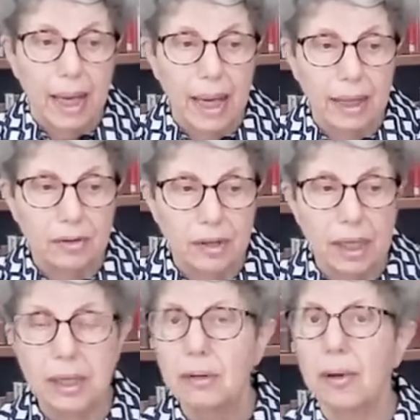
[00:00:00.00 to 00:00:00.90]
And
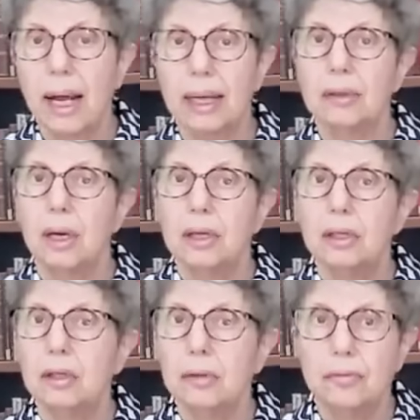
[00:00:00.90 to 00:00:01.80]
in Iran,
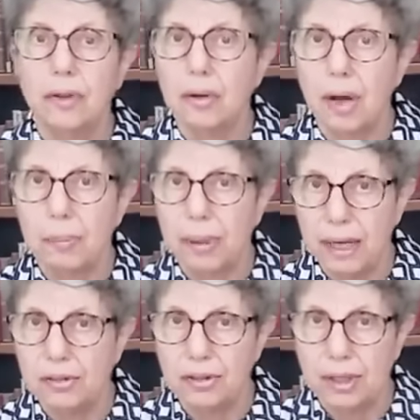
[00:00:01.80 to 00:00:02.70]
there are
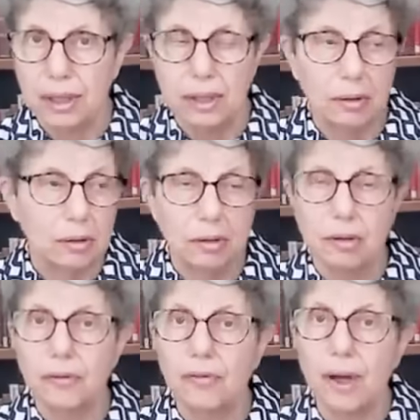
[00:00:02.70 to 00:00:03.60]
plenty, you
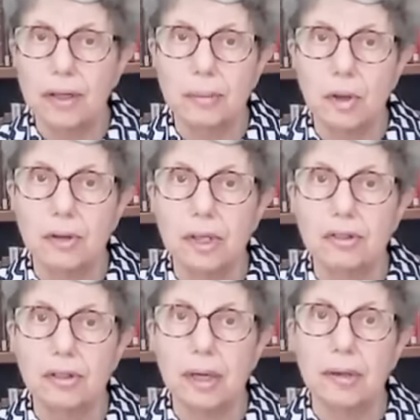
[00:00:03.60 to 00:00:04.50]
can find them on the
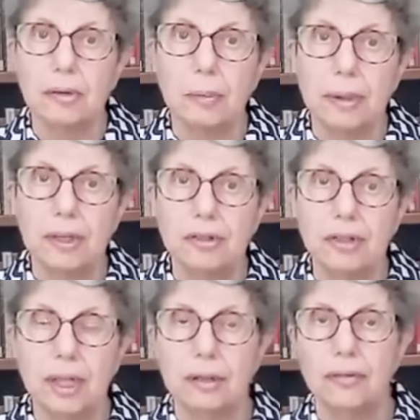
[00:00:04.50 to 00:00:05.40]
internet. There are
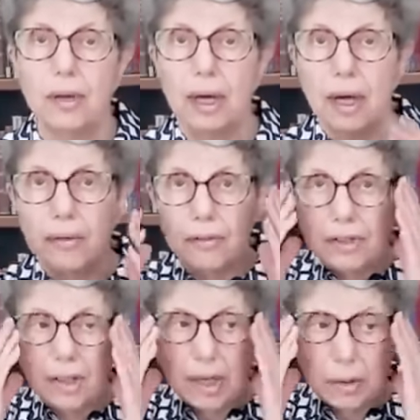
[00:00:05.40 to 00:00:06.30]
plenty of
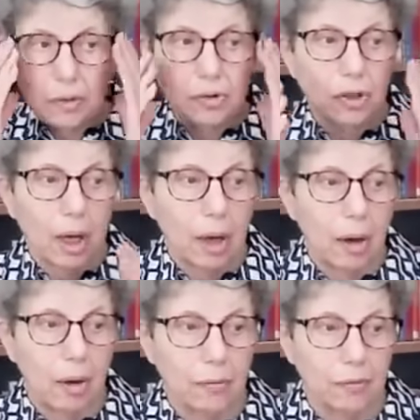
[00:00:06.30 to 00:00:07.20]
videos
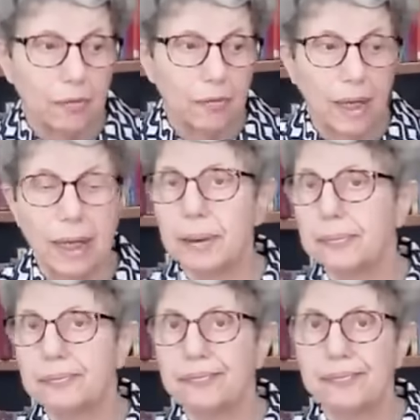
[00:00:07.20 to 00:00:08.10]
of
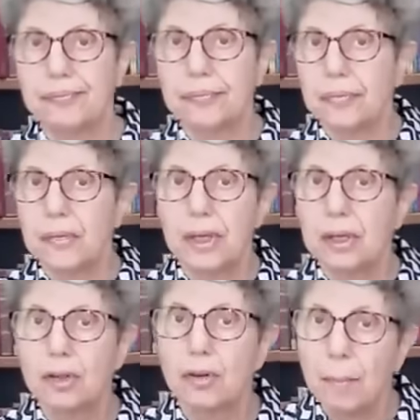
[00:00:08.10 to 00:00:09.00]

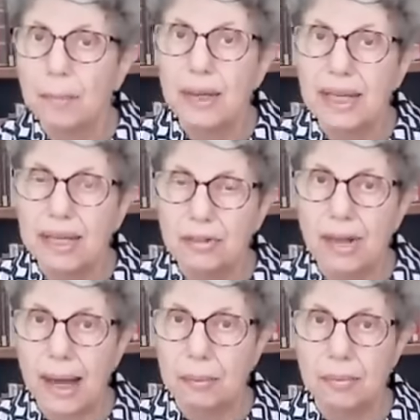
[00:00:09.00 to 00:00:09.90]
crumbling
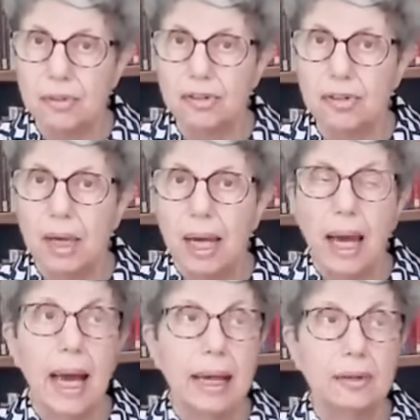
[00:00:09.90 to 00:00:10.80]
dams
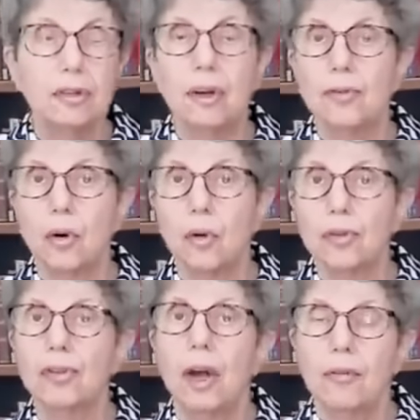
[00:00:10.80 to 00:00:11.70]
and, of
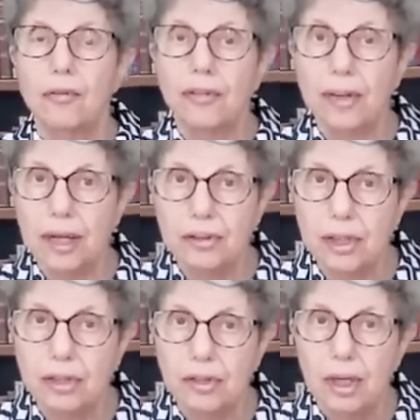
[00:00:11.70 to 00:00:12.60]
course,
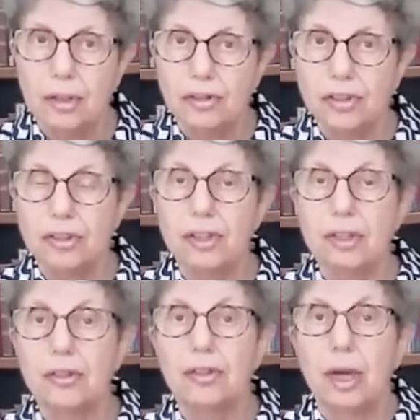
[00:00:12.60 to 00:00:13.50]
flooded
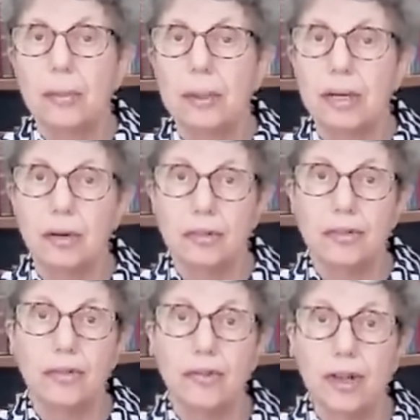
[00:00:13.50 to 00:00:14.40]
cities
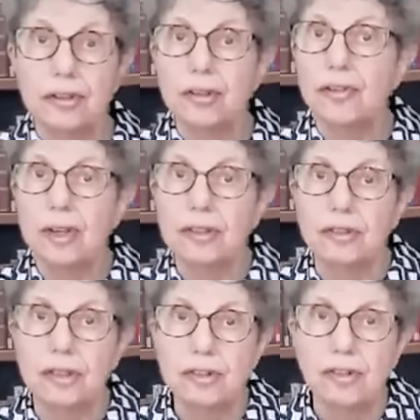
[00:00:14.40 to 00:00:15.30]
because the flood
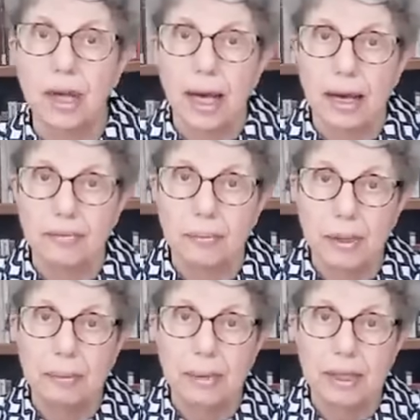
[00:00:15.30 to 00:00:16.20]
defences haven't
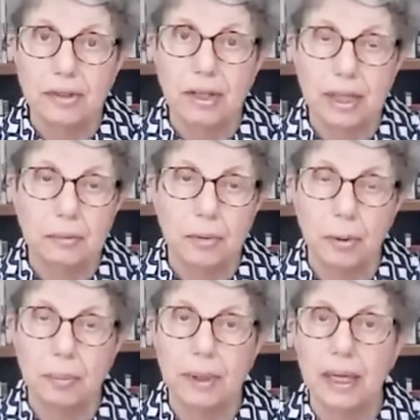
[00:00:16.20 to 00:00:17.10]
been maintained
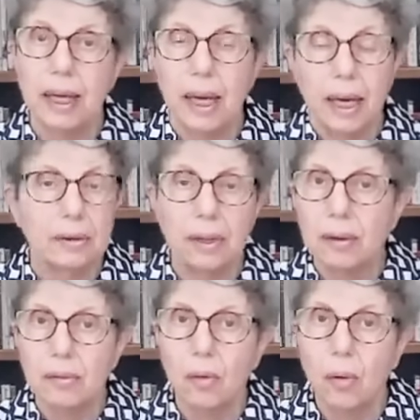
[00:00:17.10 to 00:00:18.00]
properly and
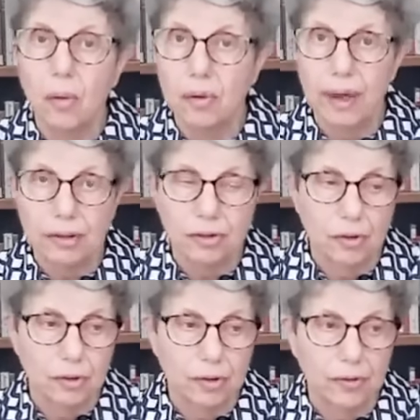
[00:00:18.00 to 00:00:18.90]
all that
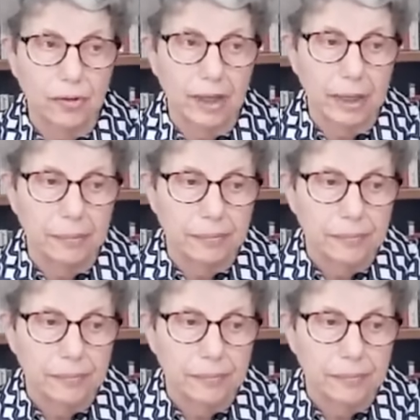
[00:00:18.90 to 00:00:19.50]
sort of thing.